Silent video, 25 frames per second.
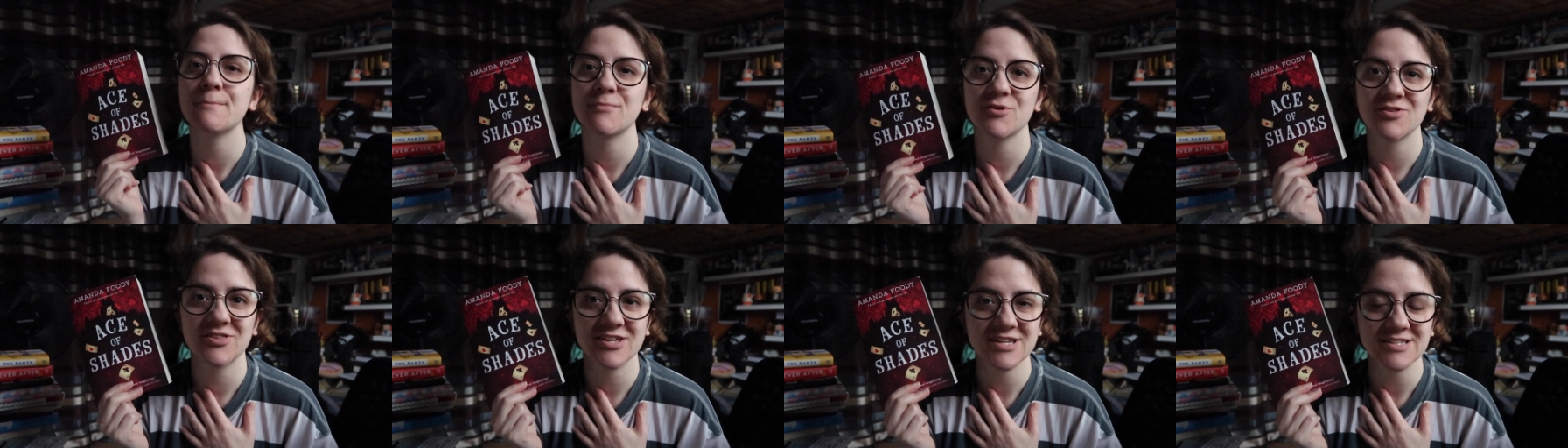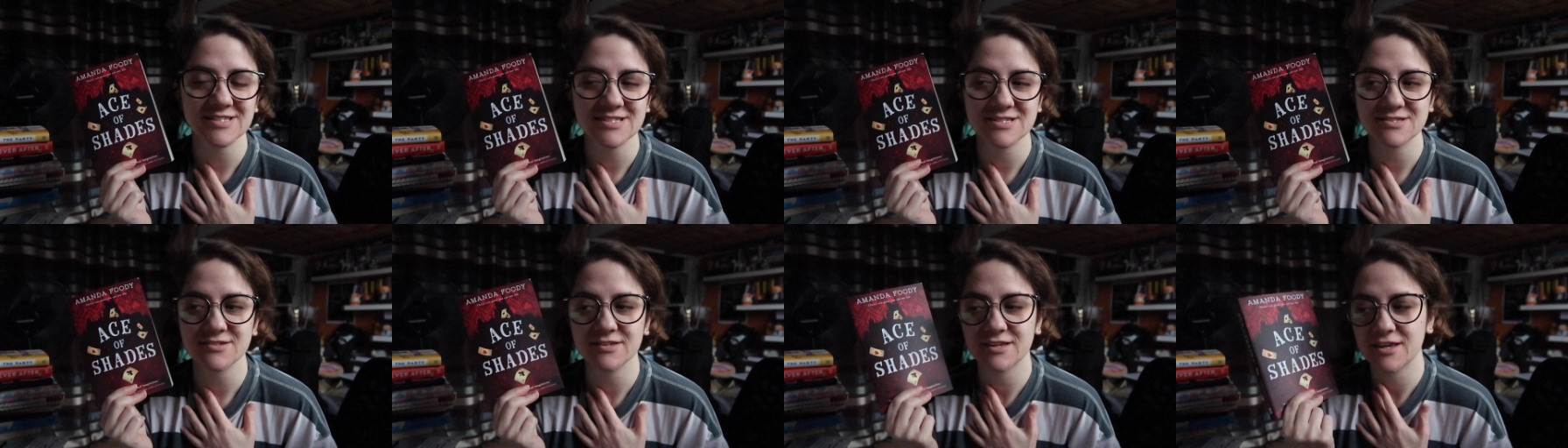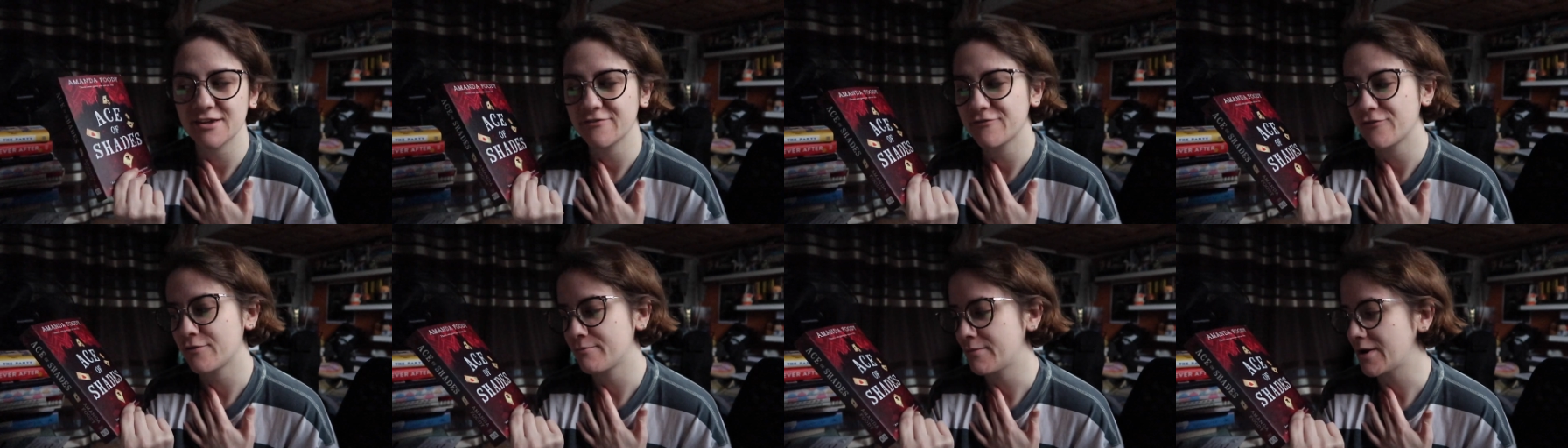but this is a
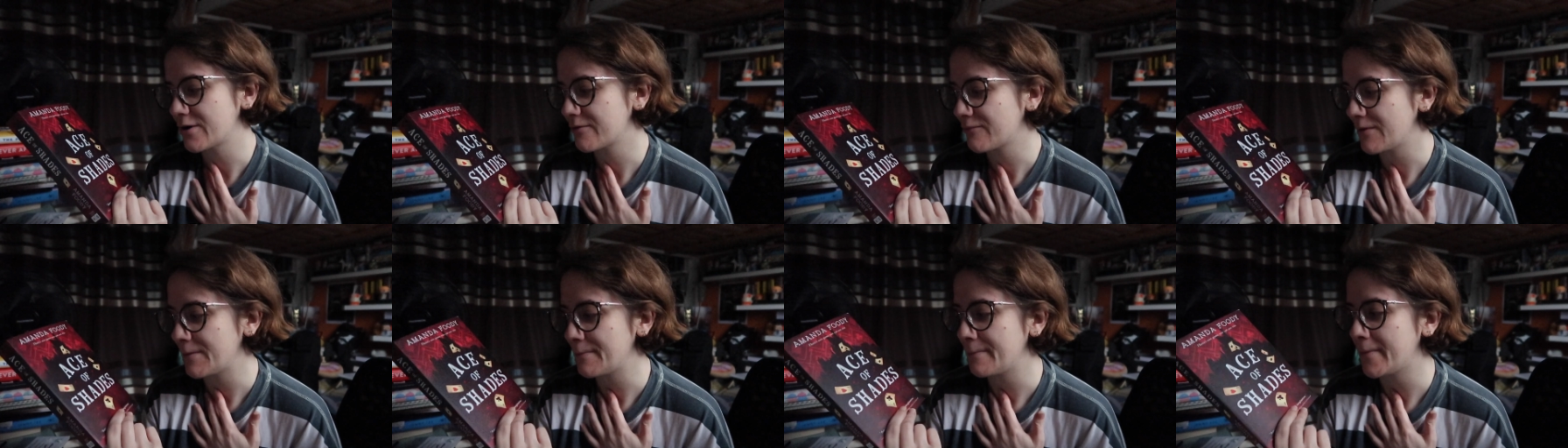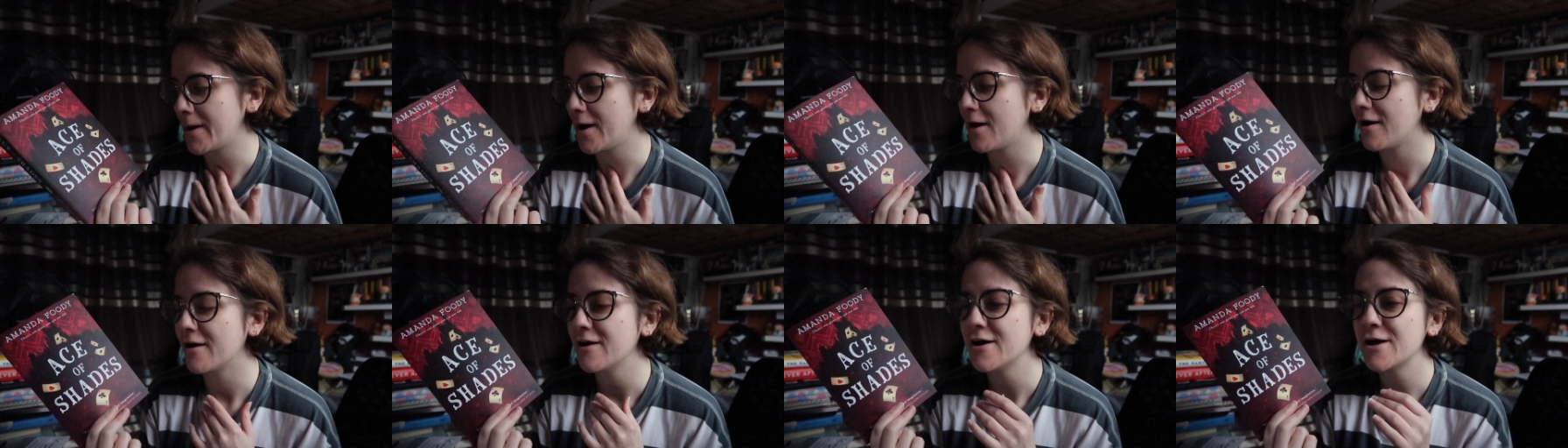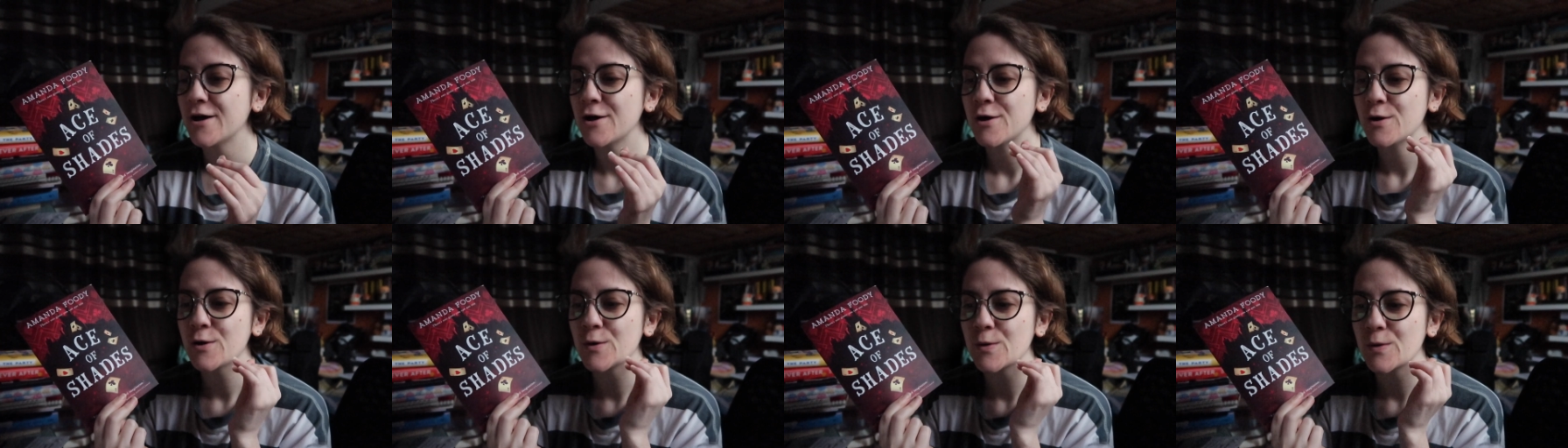gift for my grandma
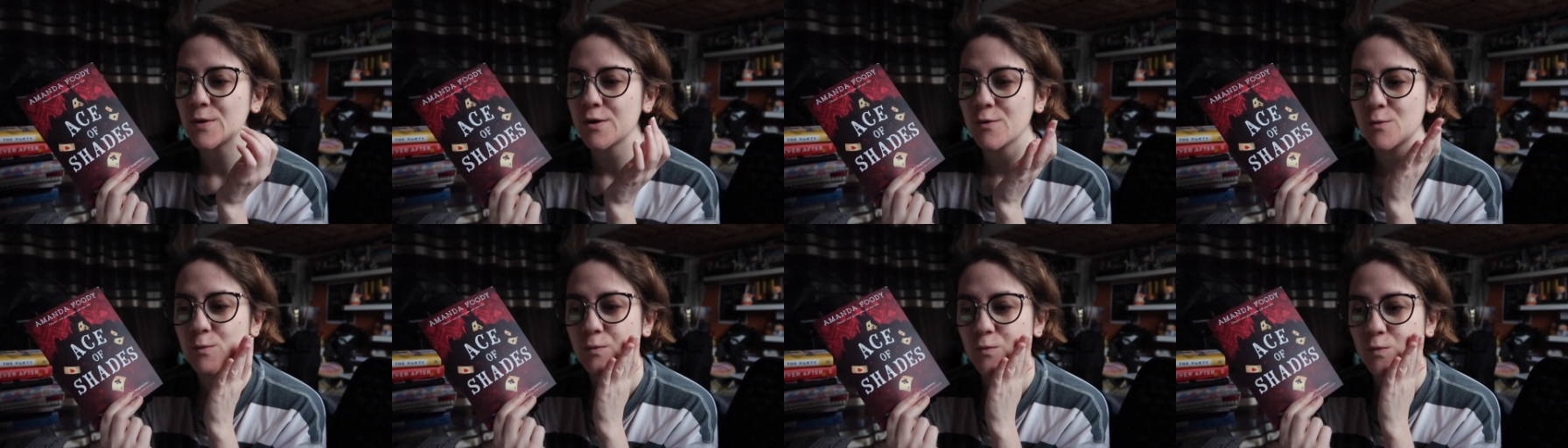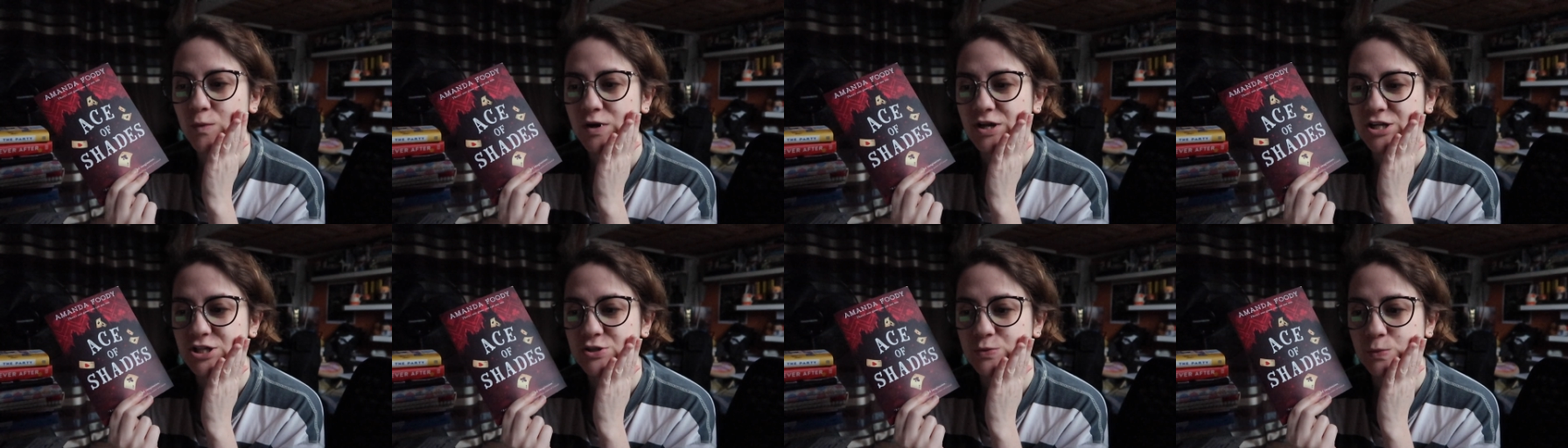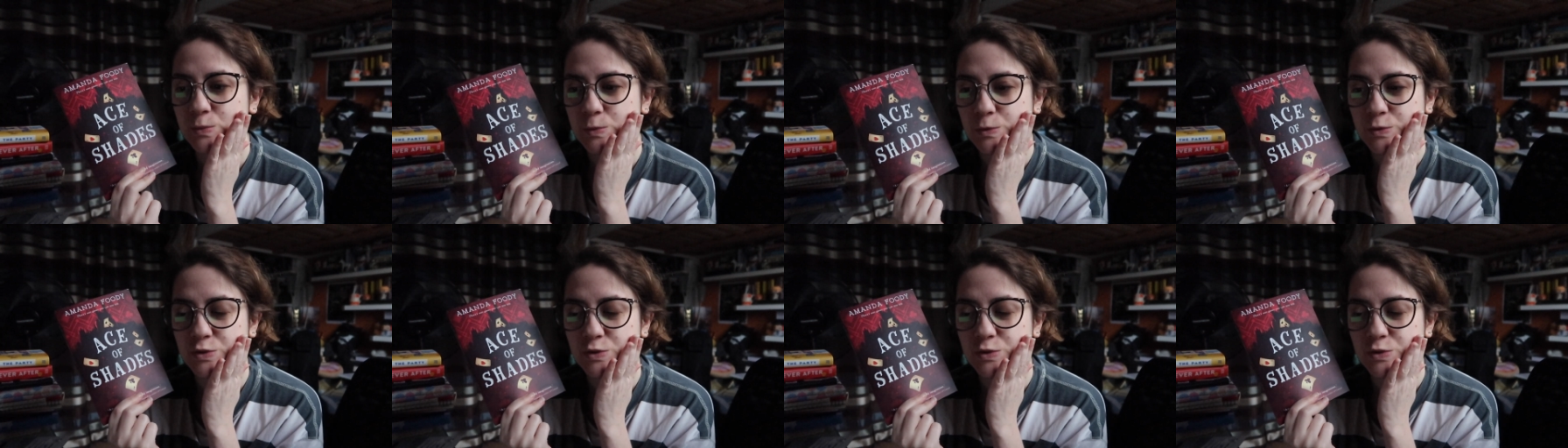which